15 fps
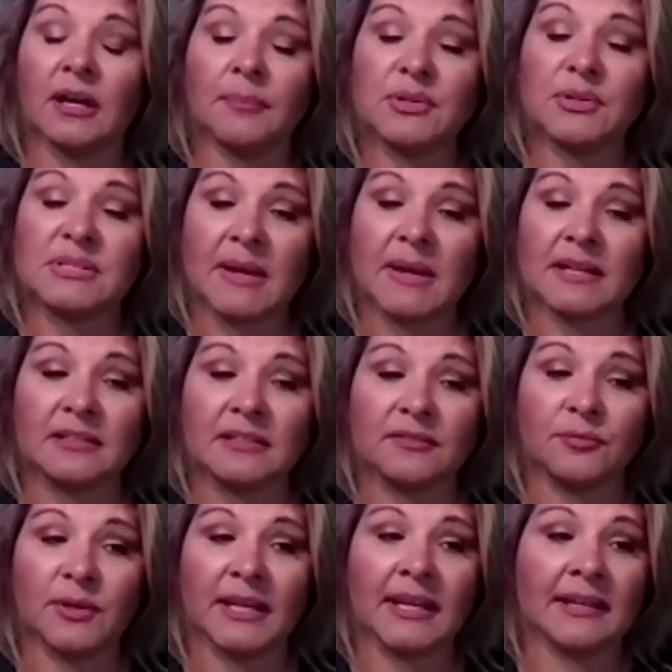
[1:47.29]

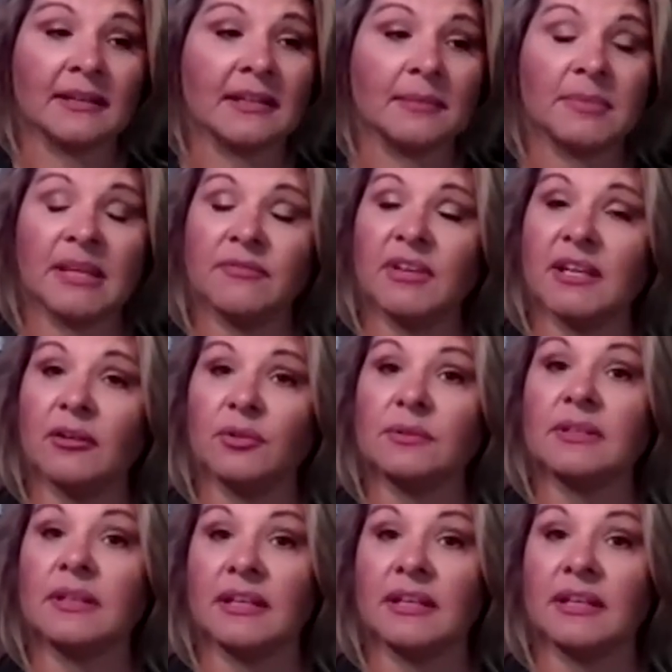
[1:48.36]
perspective, we ended up giving out